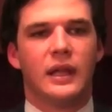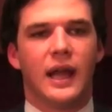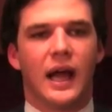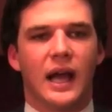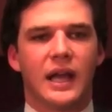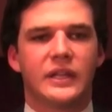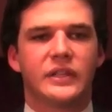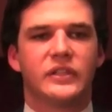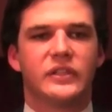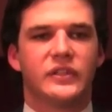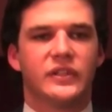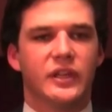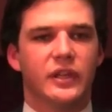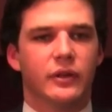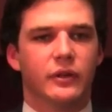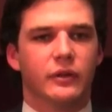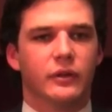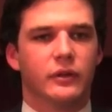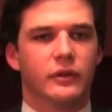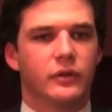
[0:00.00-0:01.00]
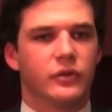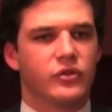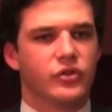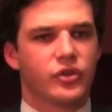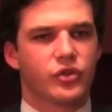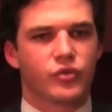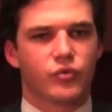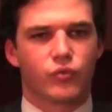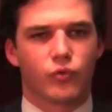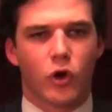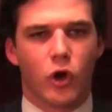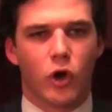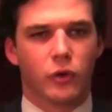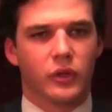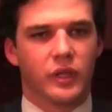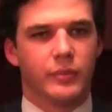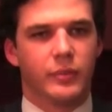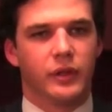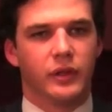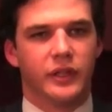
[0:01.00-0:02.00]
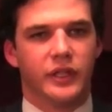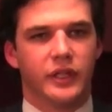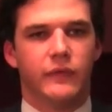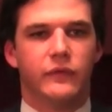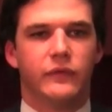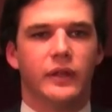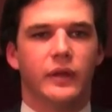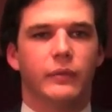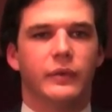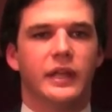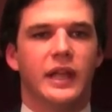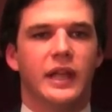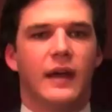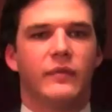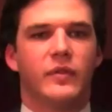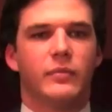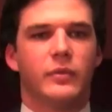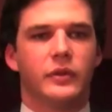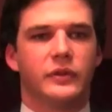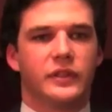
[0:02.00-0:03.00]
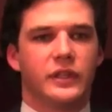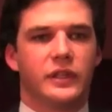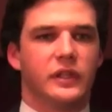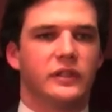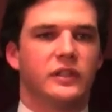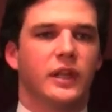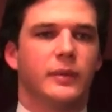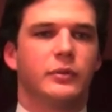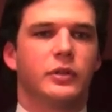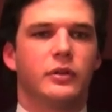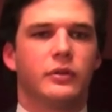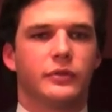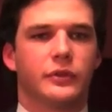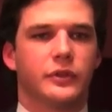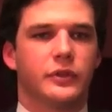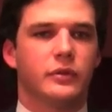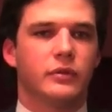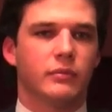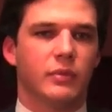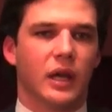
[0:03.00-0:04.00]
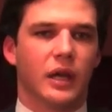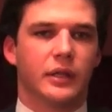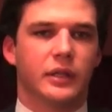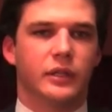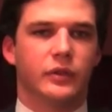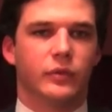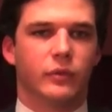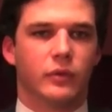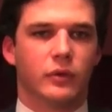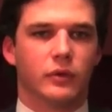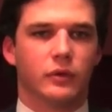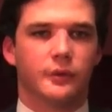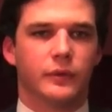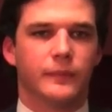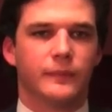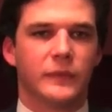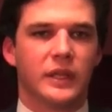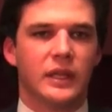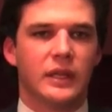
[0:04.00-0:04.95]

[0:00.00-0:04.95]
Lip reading: I still strongly believe that we have the most exceptional student body in the world.